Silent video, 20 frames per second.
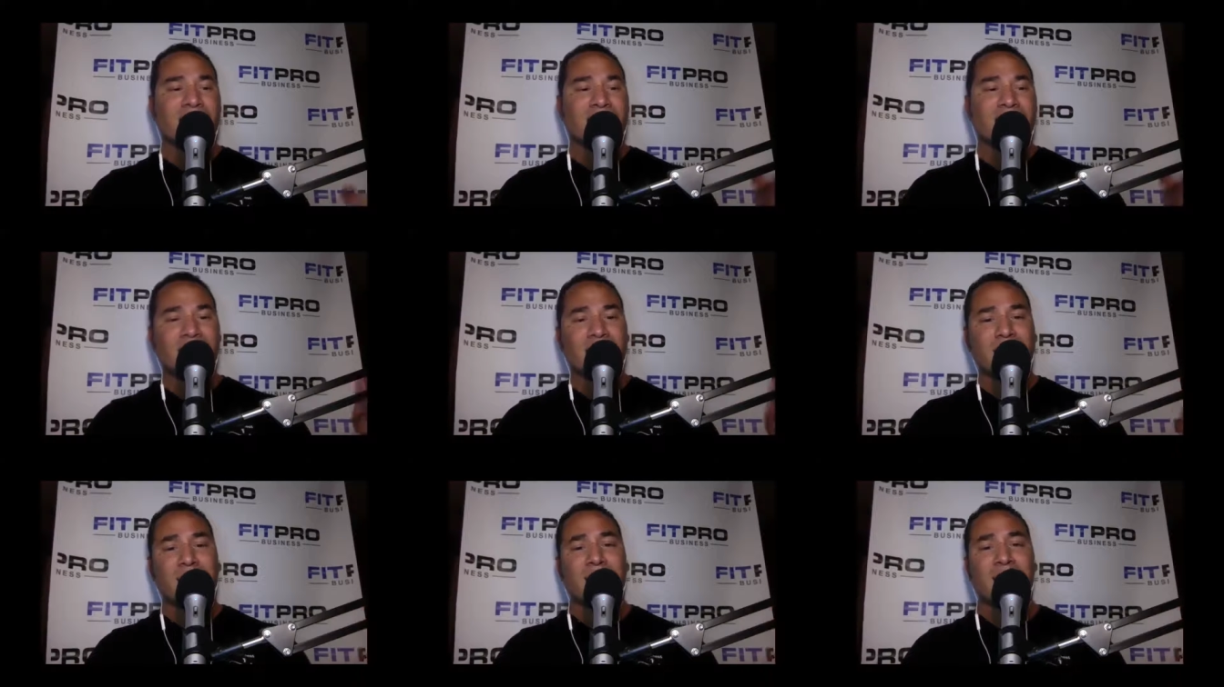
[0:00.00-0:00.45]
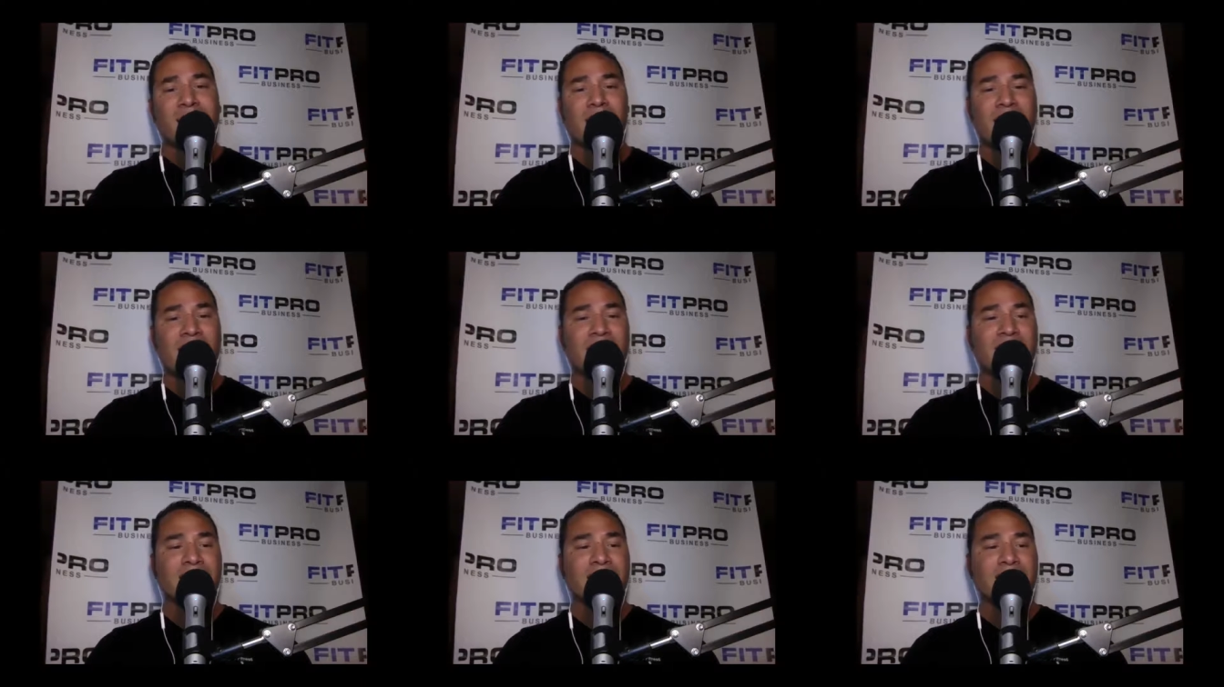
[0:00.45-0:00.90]
Send me a
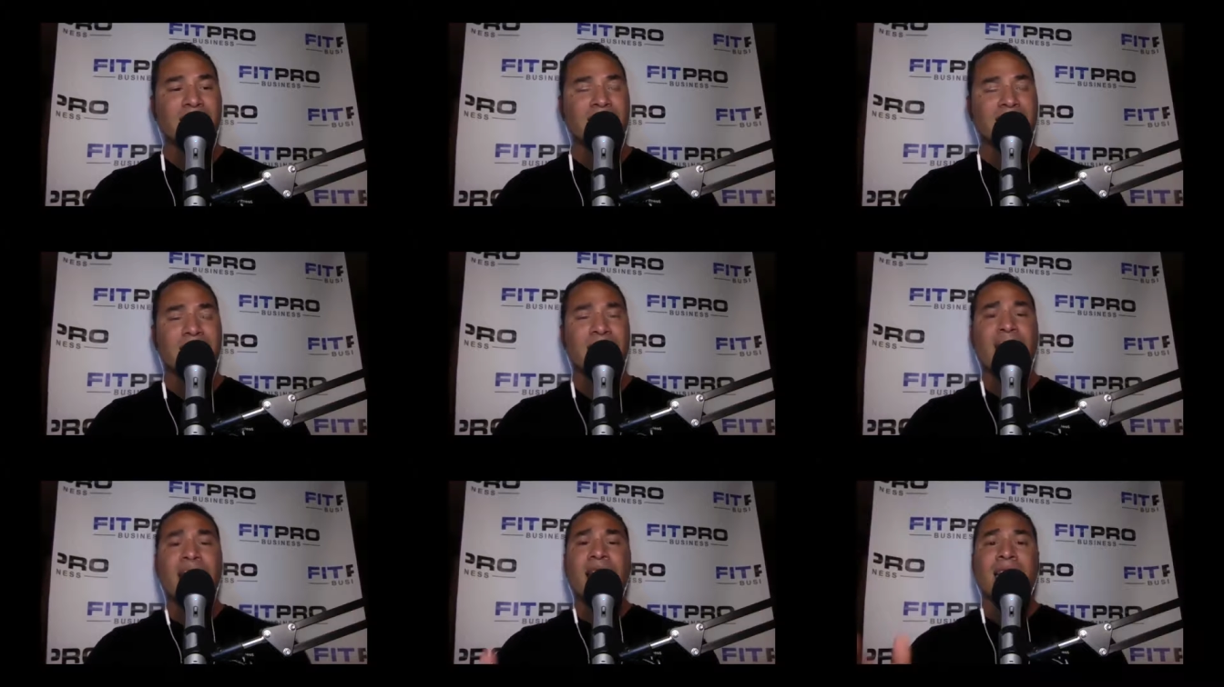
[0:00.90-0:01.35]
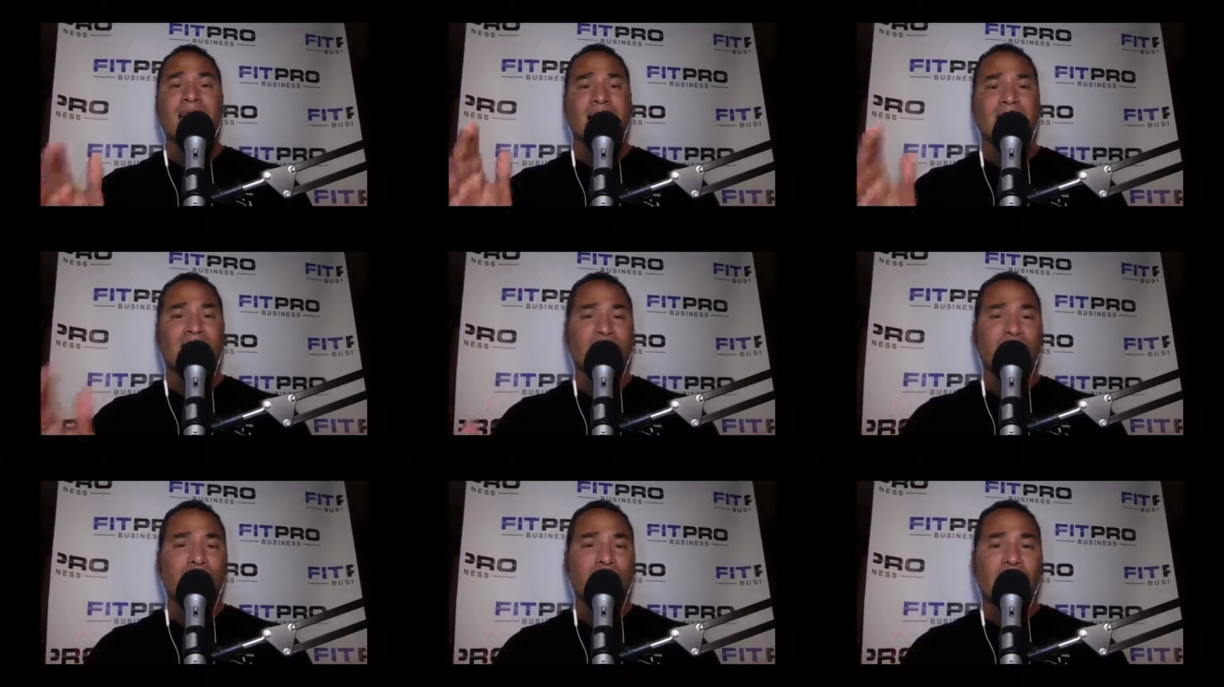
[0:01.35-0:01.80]
text
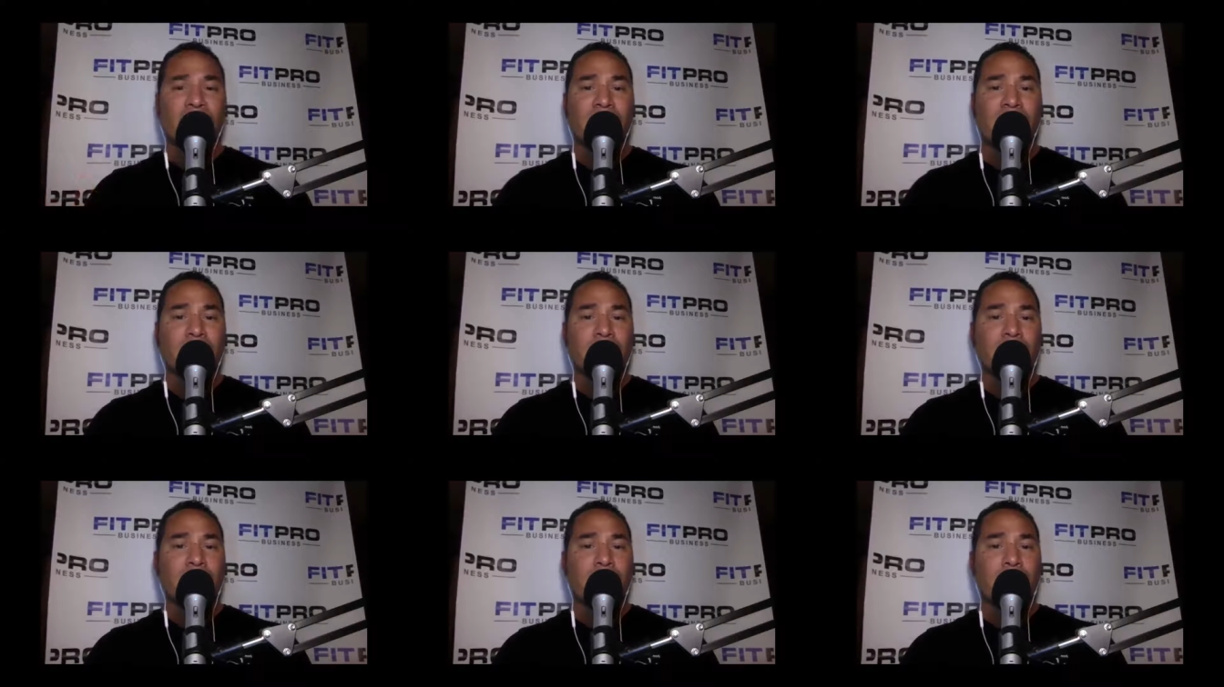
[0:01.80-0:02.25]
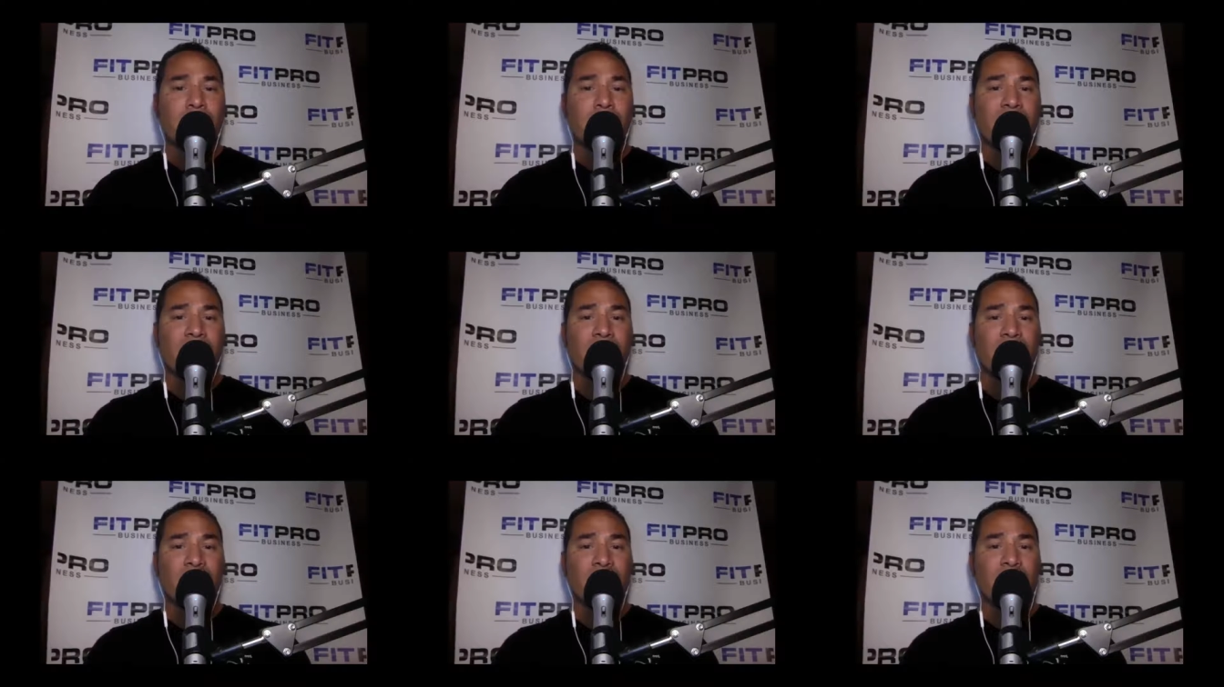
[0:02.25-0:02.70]
saying you'd like to set up a
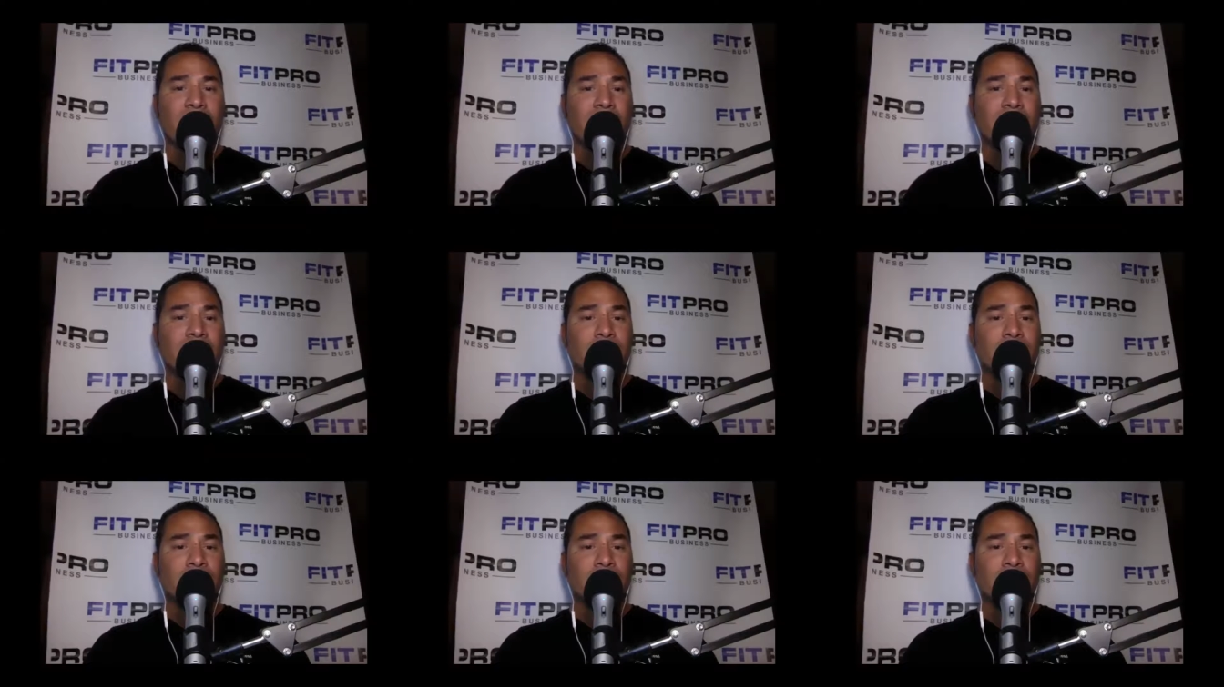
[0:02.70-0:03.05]
free business